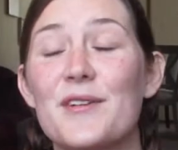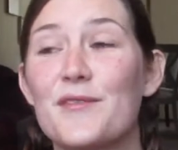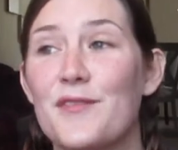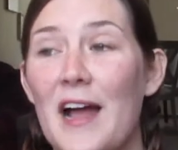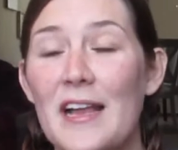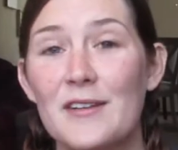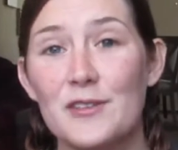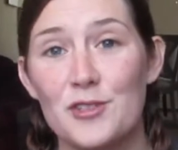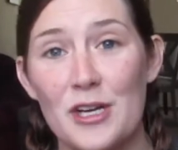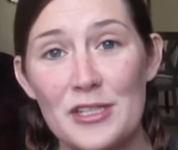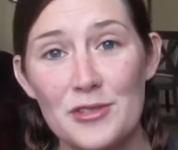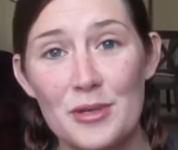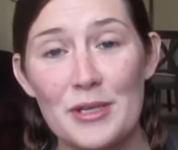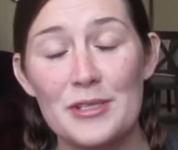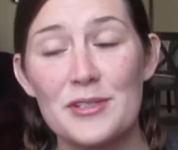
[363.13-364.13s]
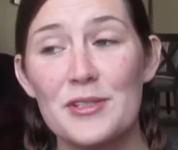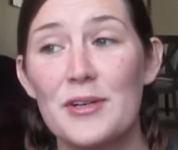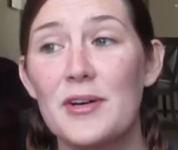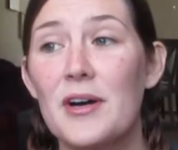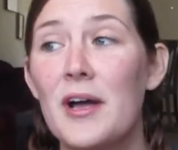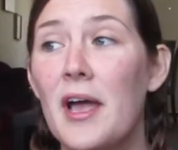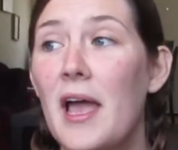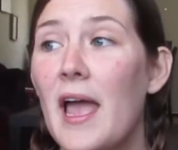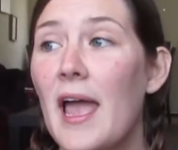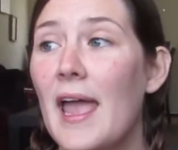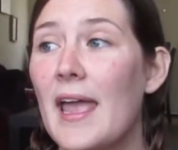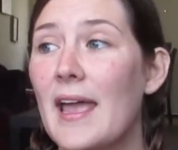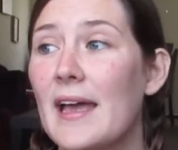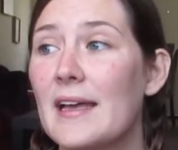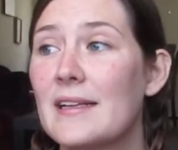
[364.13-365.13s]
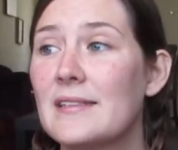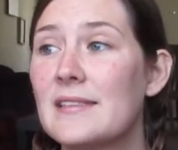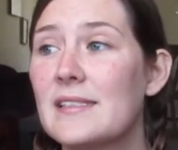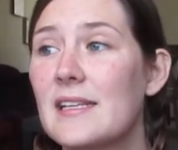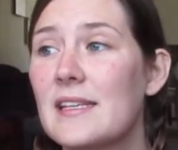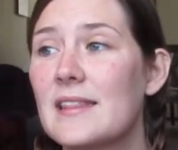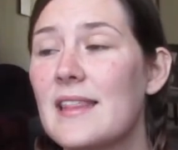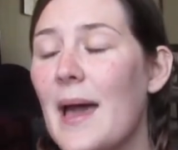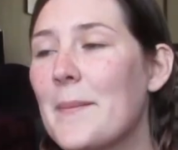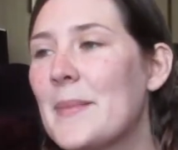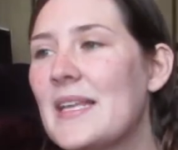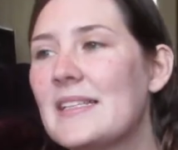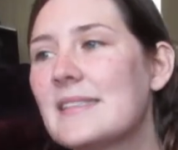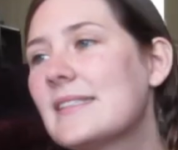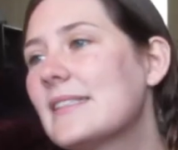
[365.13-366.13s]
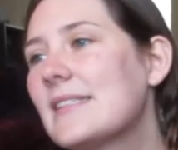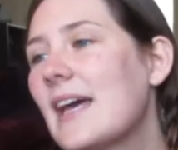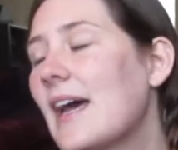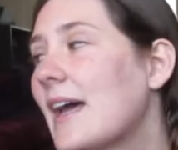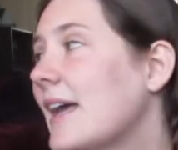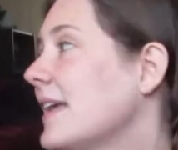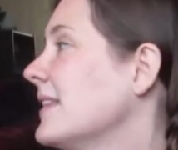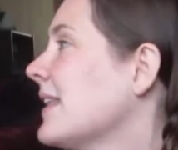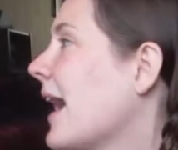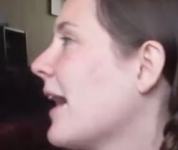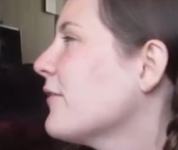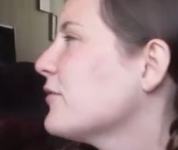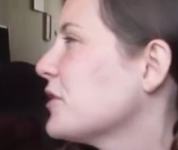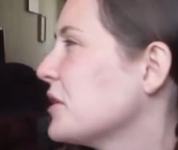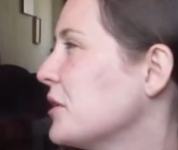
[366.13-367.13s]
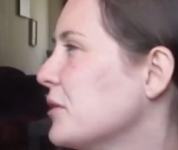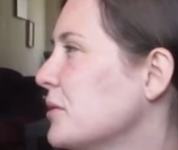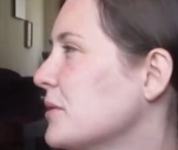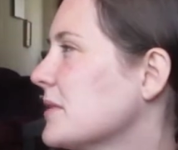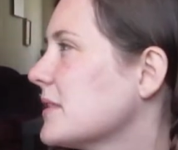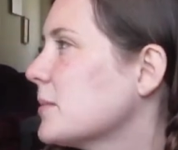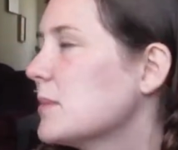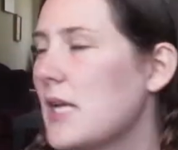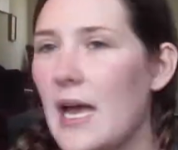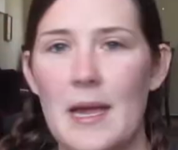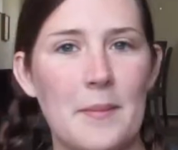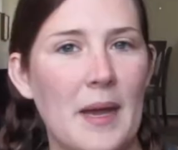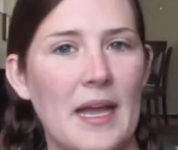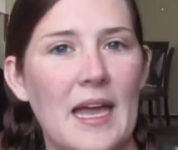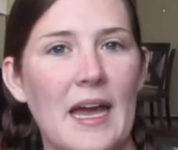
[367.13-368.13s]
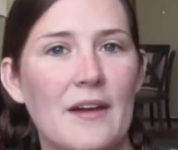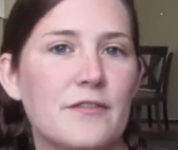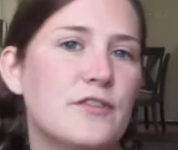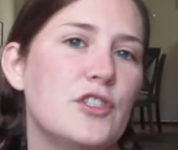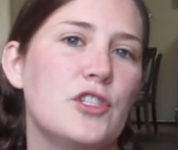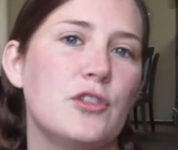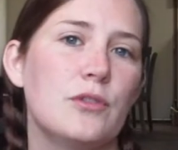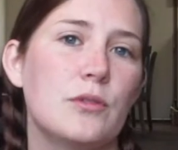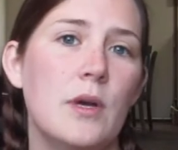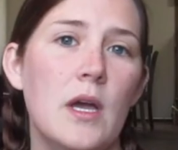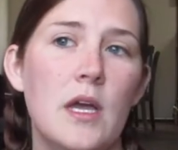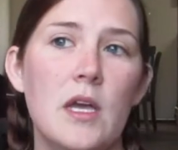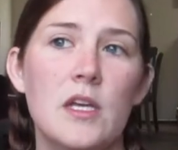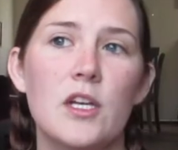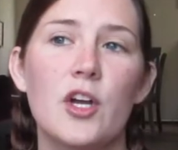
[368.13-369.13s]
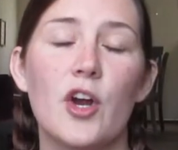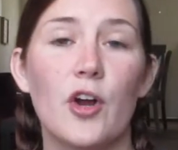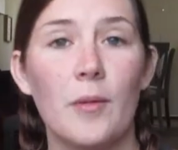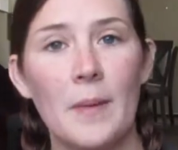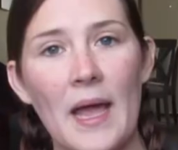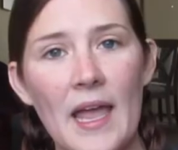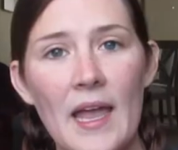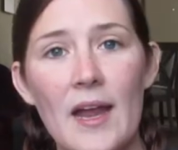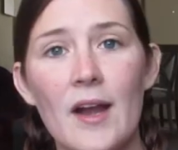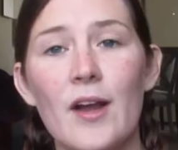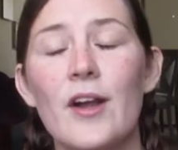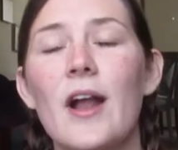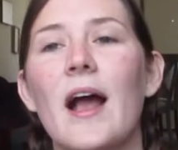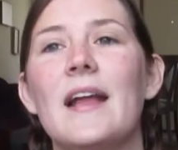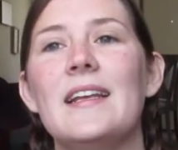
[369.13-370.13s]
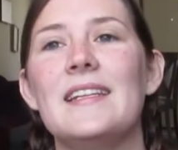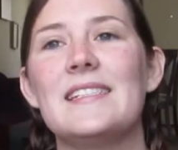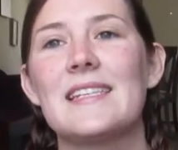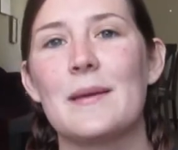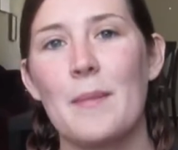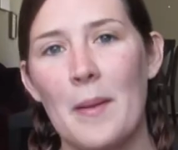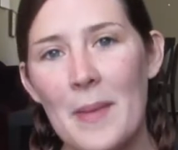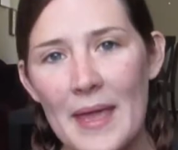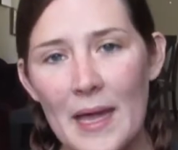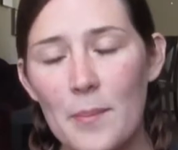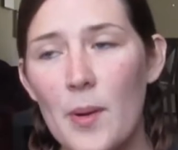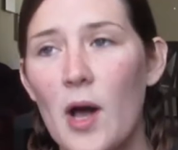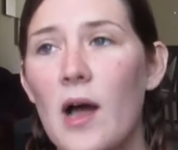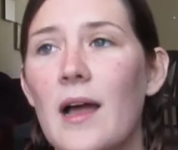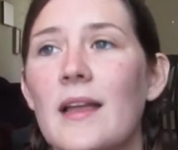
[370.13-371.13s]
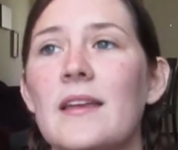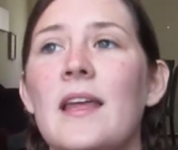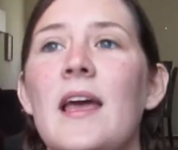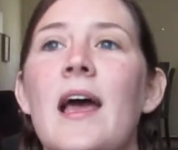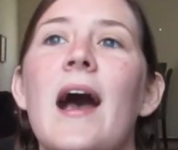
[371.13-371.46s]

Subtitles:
our final dress rehearsal, and that means that in the afternoon sometime I have to curl my hair, I need to get my makeup on,